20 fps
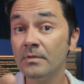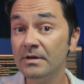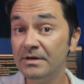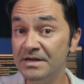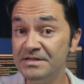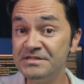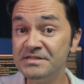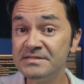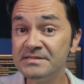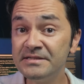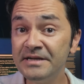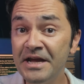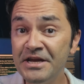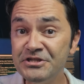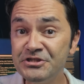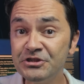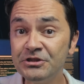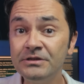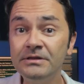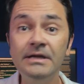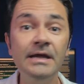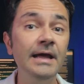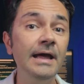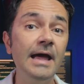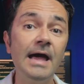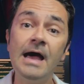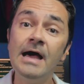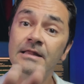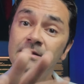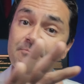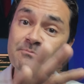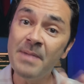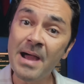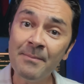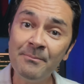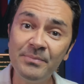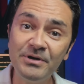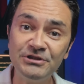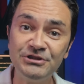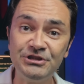registration and
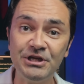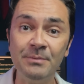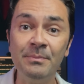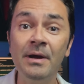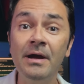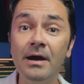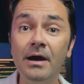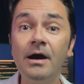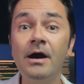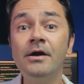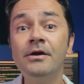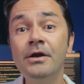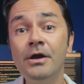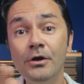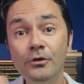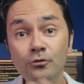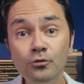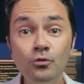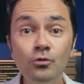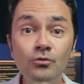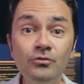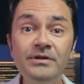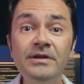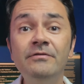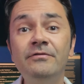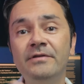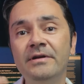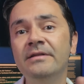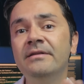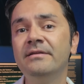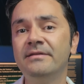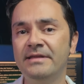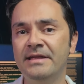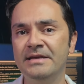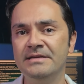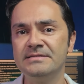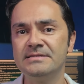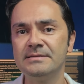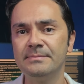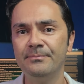membership are two different
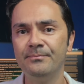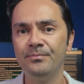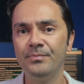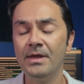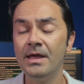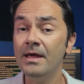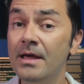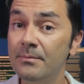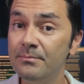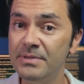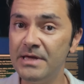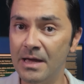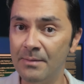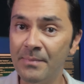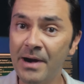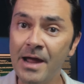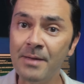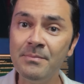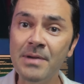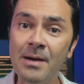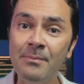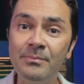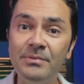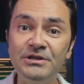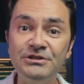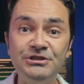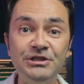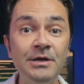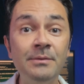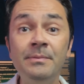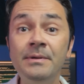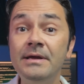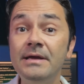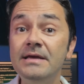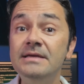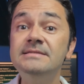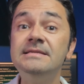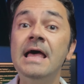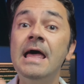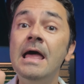things. PMI membership
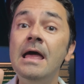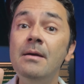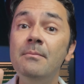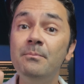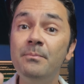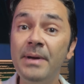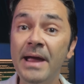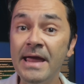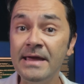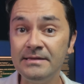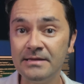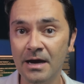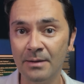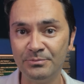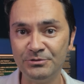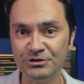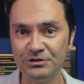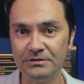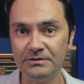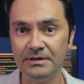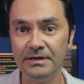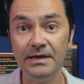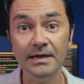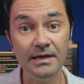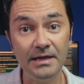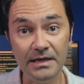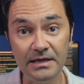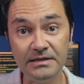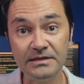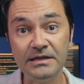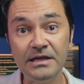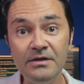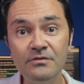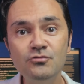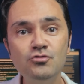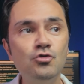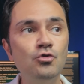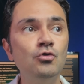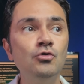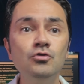is a paid option. It
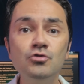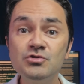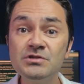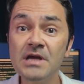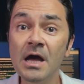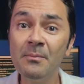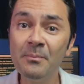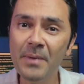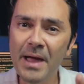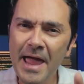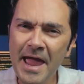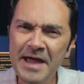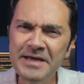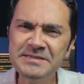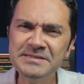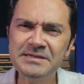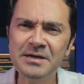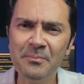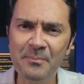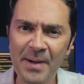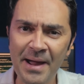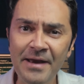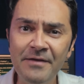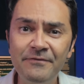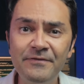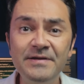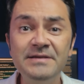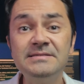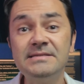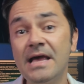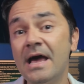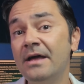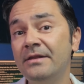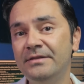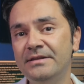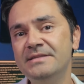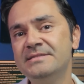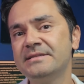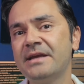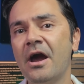gives you some extra benefits
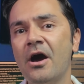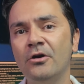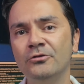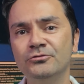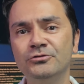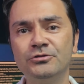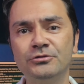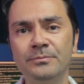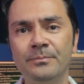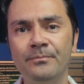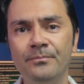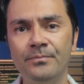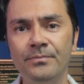and discounts.